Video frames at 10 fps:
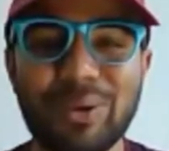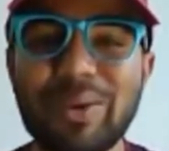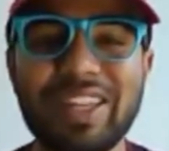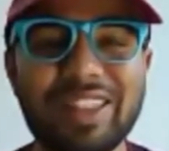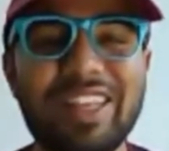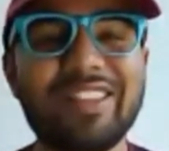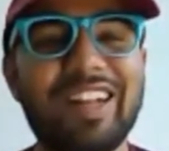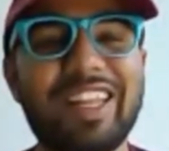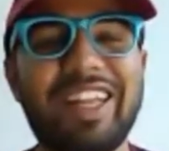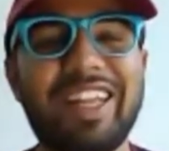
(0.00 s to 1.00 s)
doing
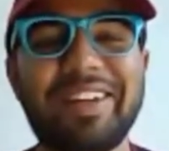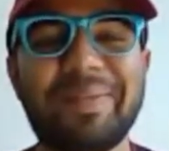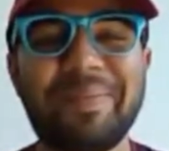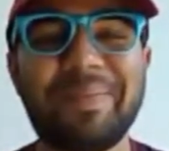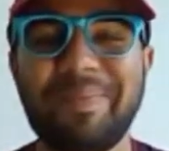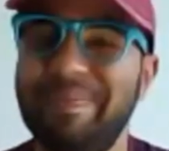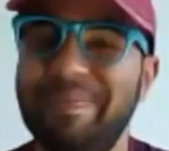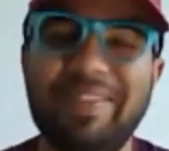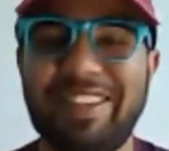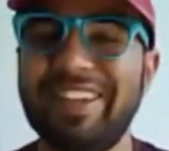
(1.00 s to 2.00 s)
things like that.
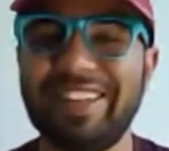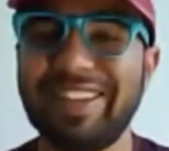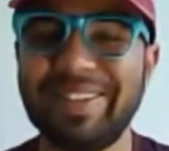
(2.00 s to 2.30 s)
That's it.